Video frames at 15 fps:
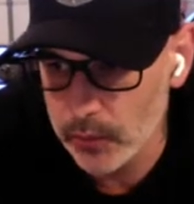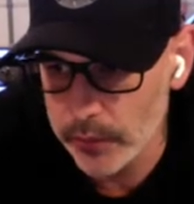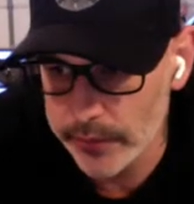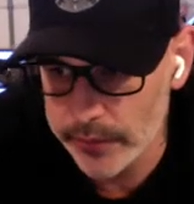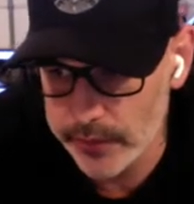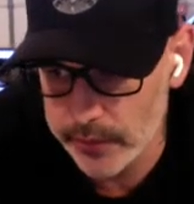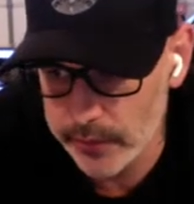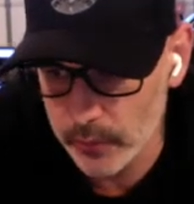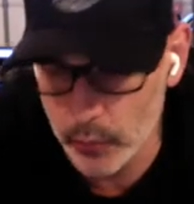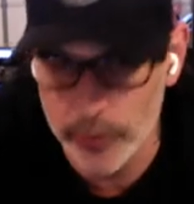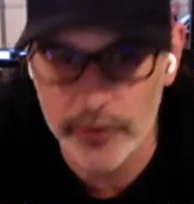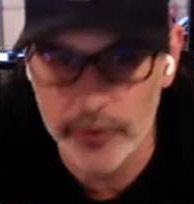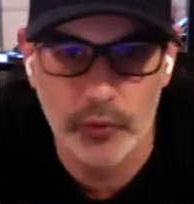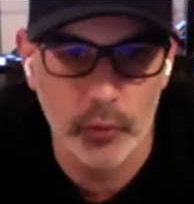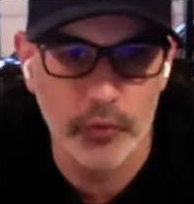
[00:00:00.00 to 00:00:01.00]
with the
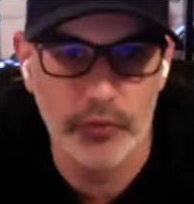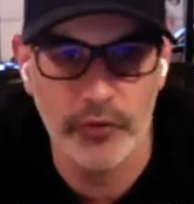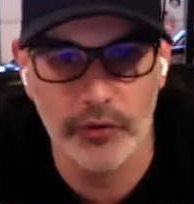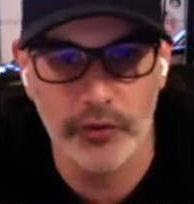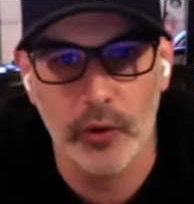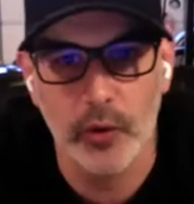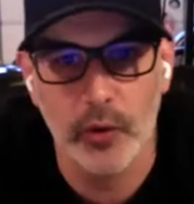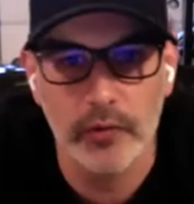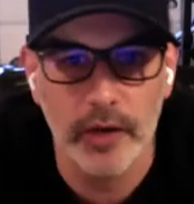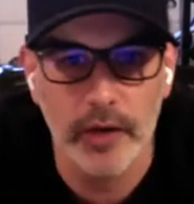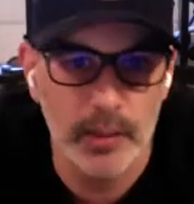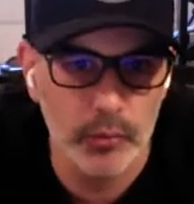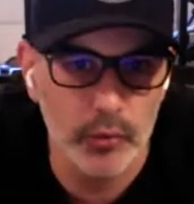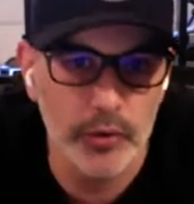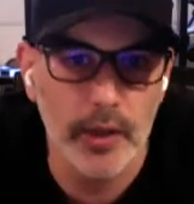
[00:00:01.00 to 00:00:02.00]
resources that are
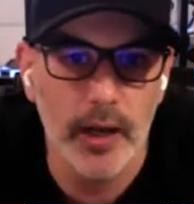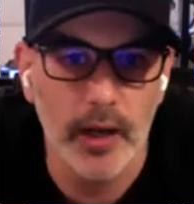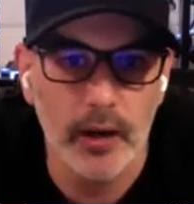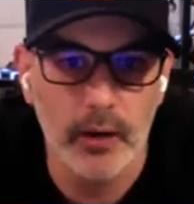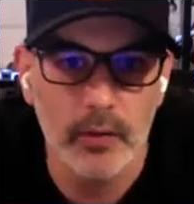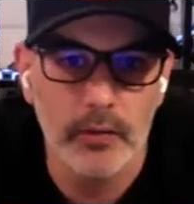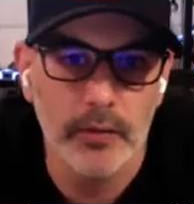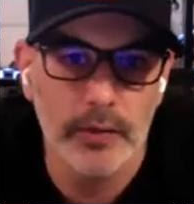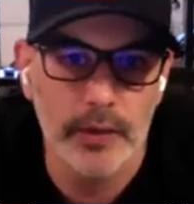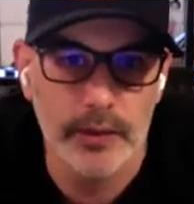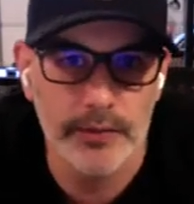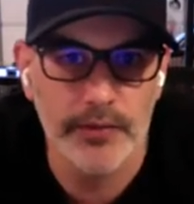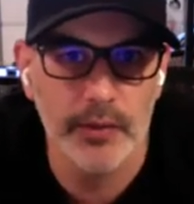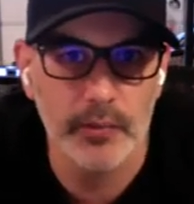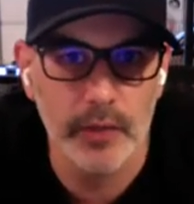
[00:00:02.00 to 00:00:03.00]
available now,
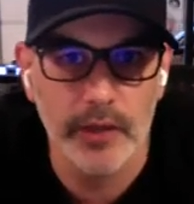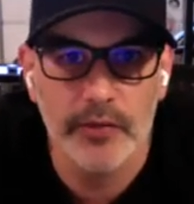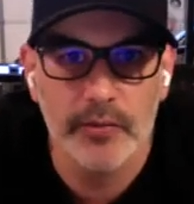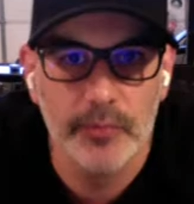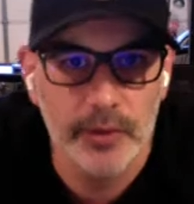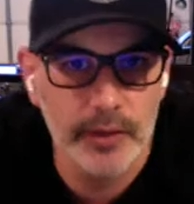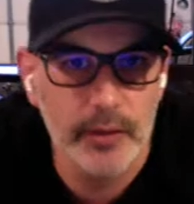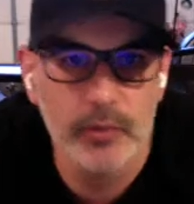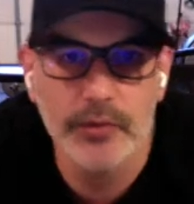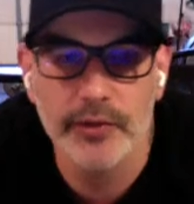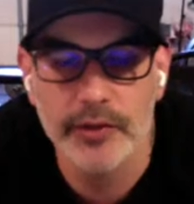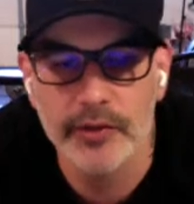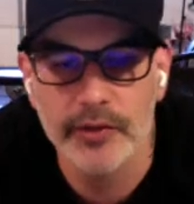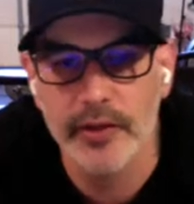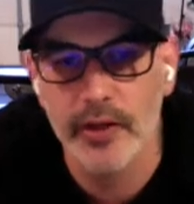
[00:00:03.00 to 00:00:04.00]
it seemed like something that was
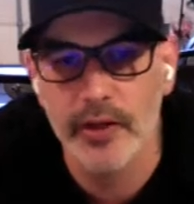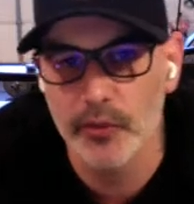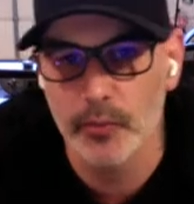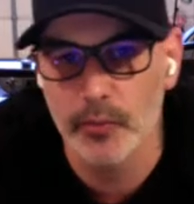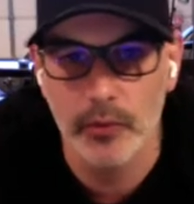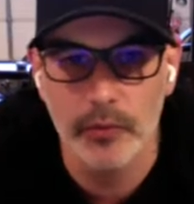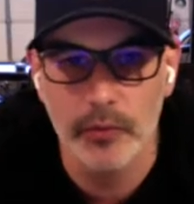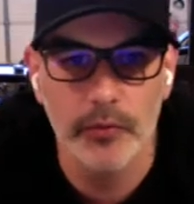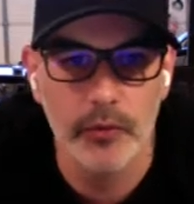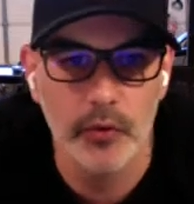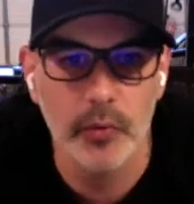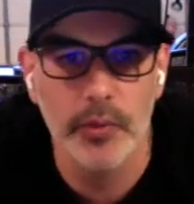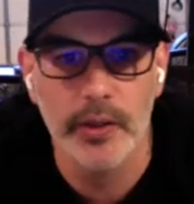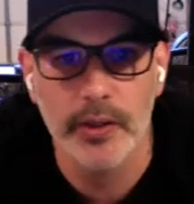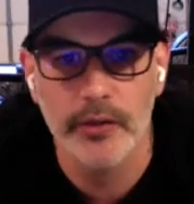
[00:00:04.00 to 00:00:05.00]
accessible
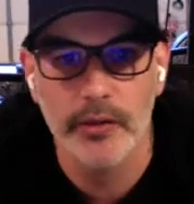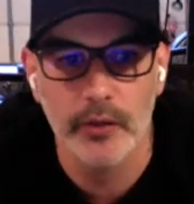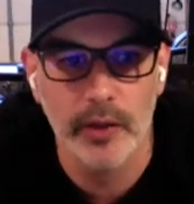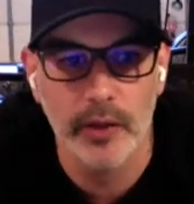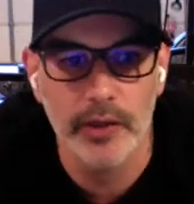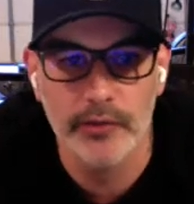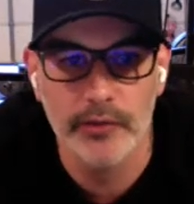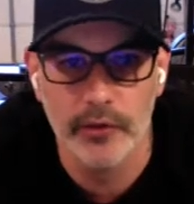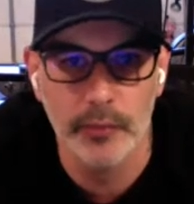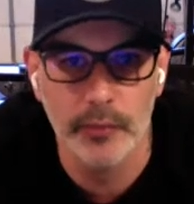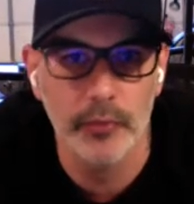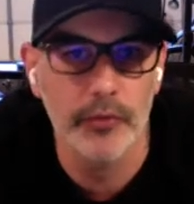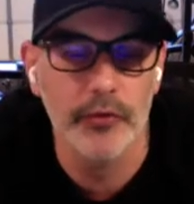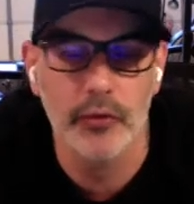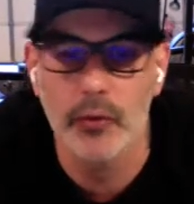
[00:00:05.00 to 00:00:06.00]
to me, and so I just started
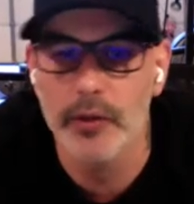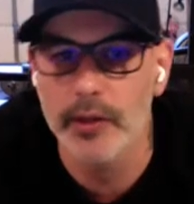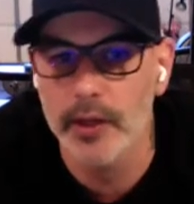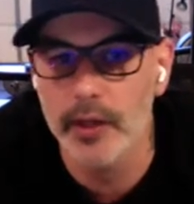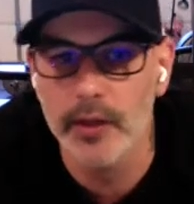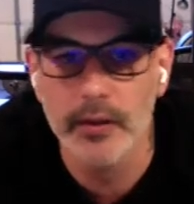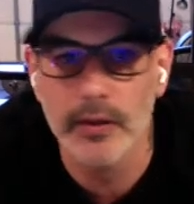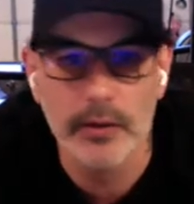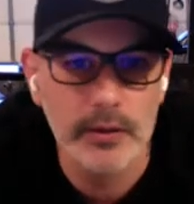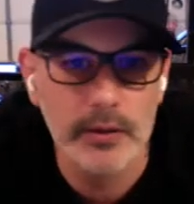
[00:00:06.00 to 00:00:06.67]
pursuing that.